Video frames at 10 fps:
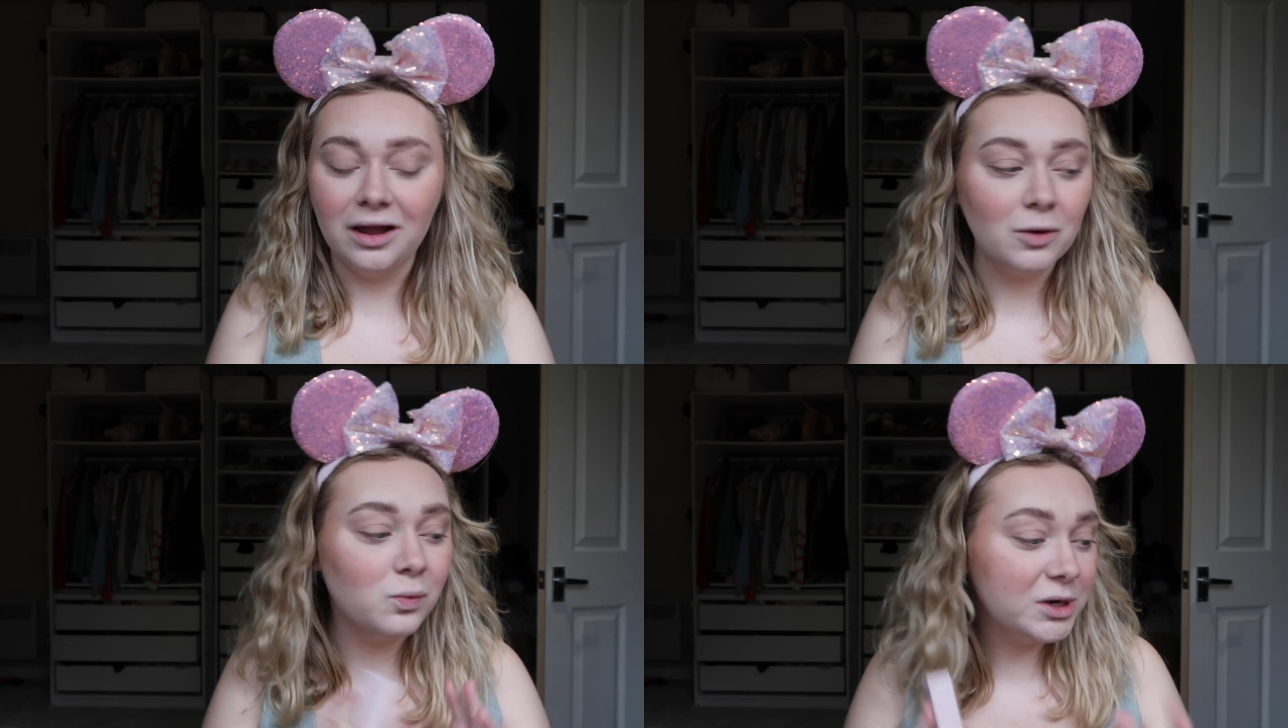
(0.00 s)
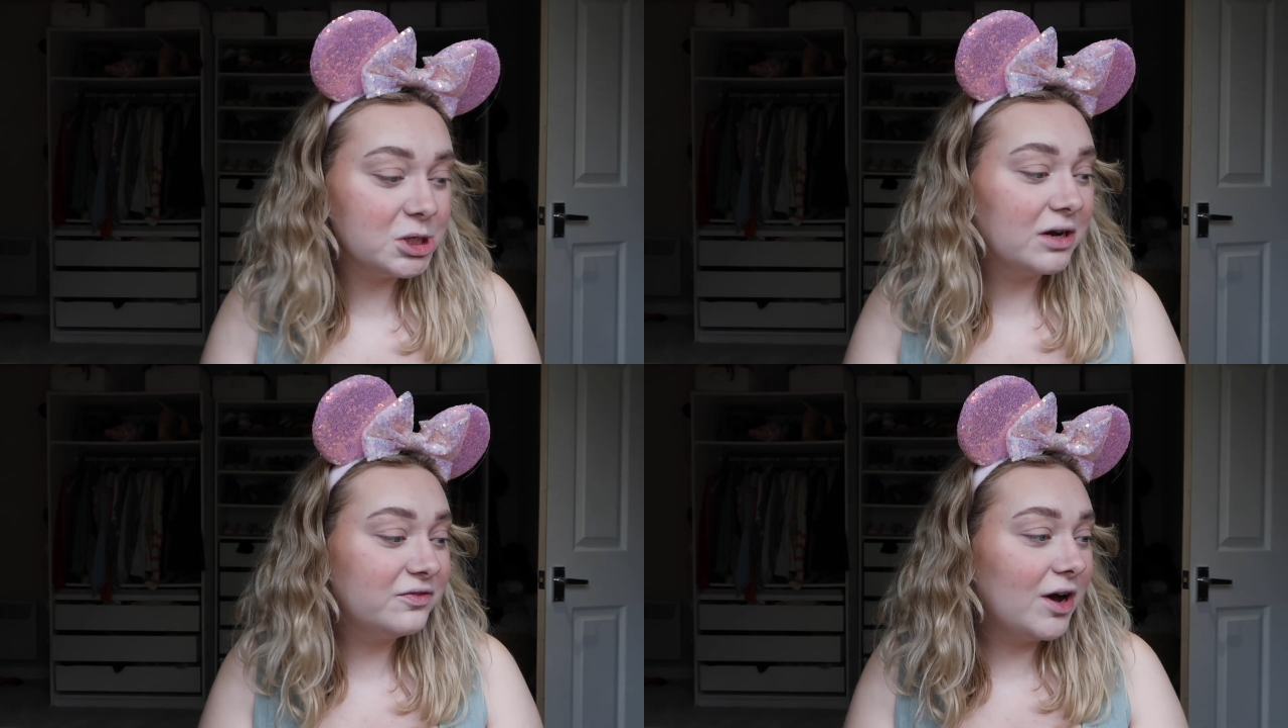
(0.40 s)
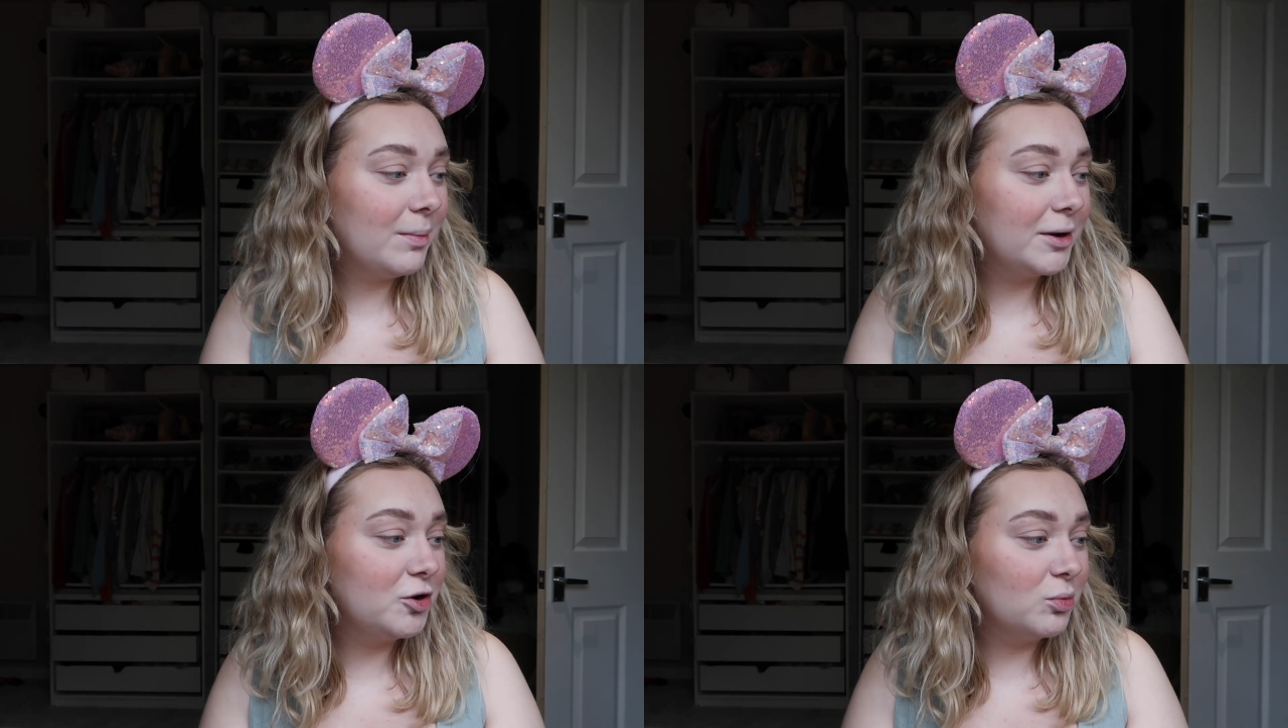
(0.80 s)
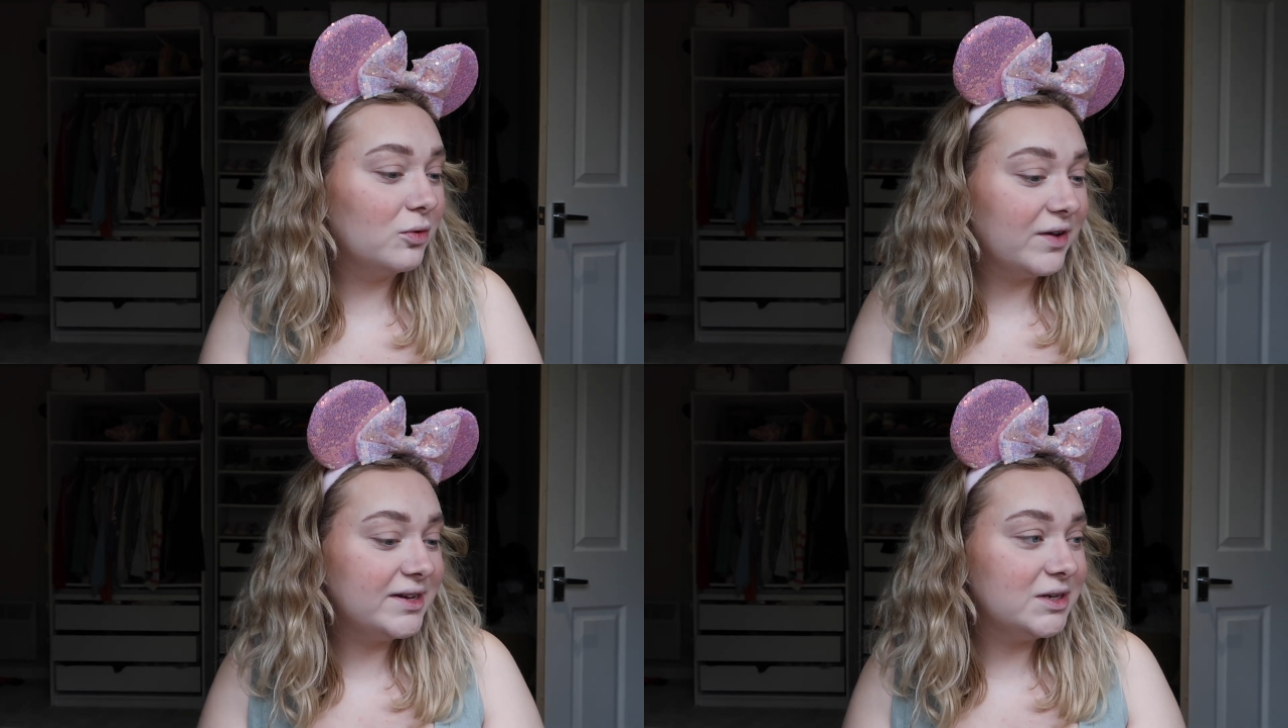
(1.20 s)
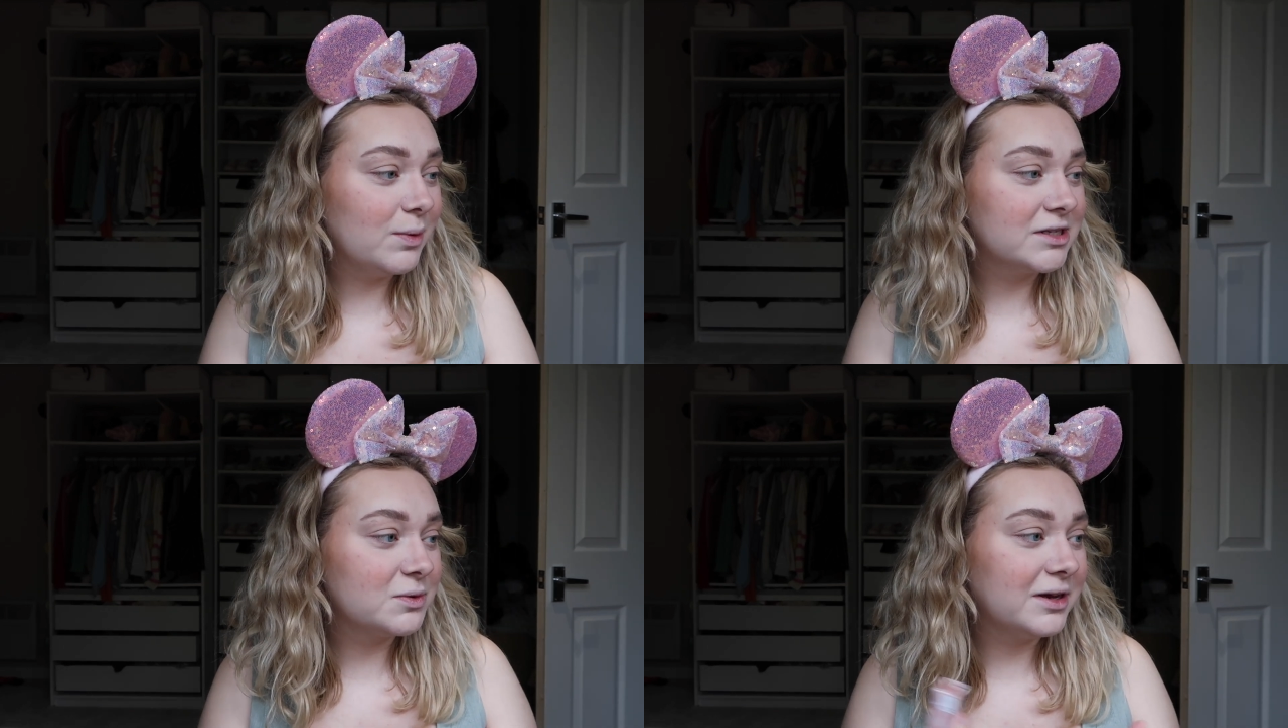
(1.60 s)
I wish I could find my normal Fenty
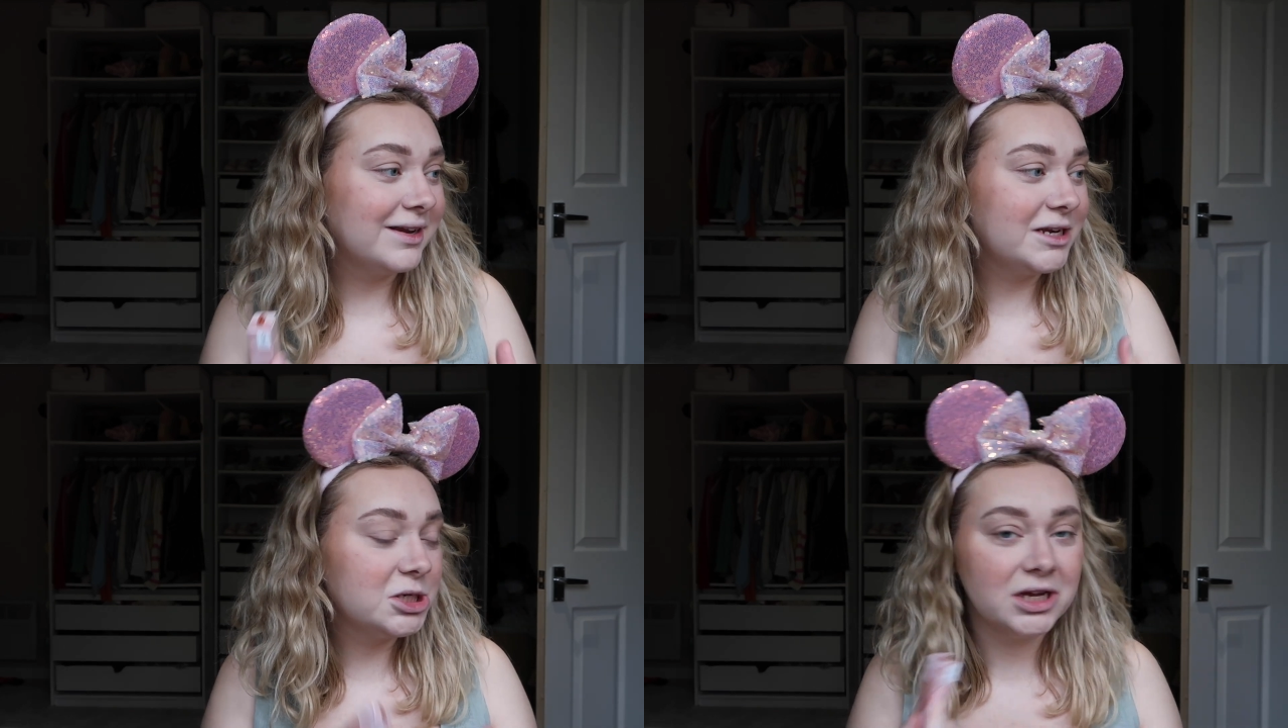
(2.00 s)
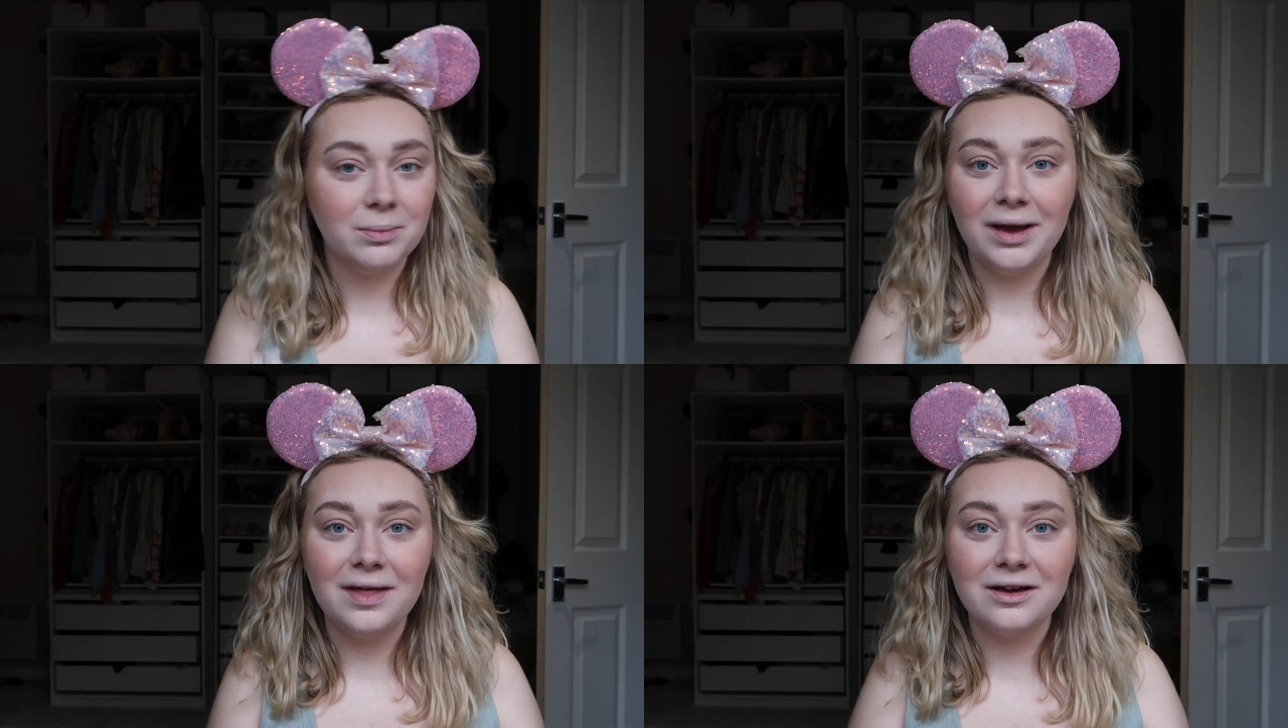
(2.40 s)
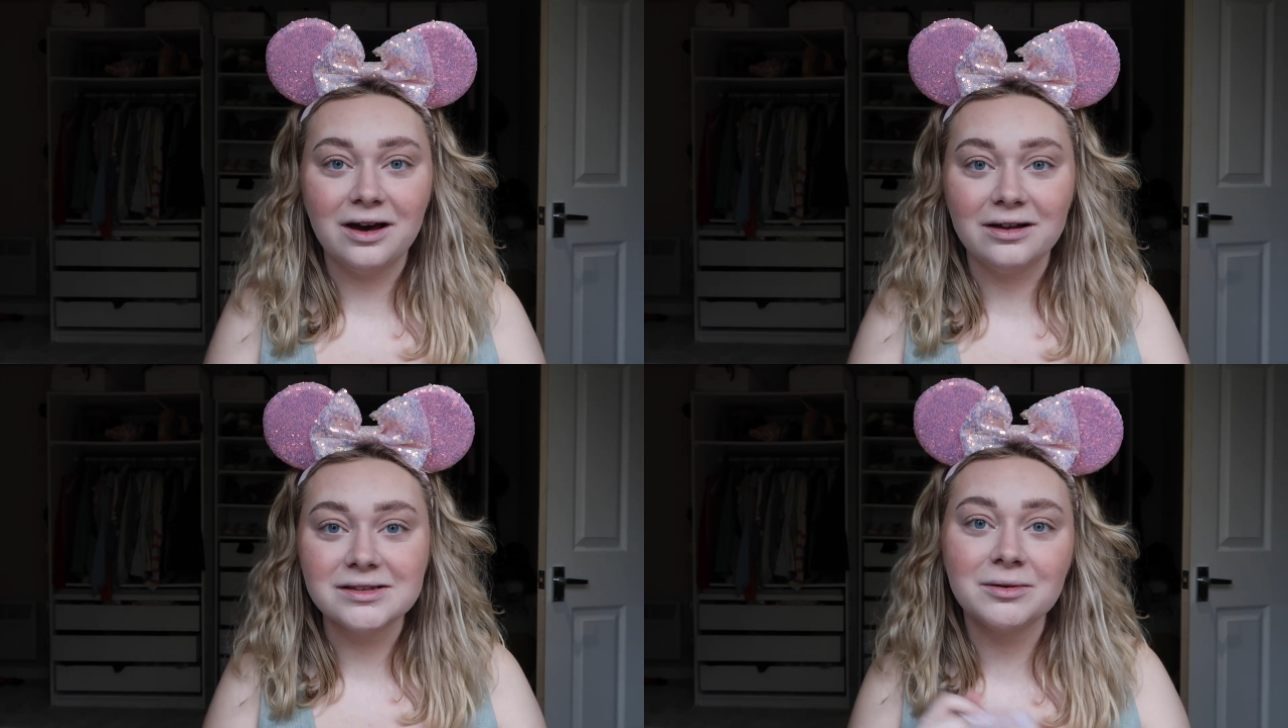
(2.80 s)
one so we could literally compare the colours.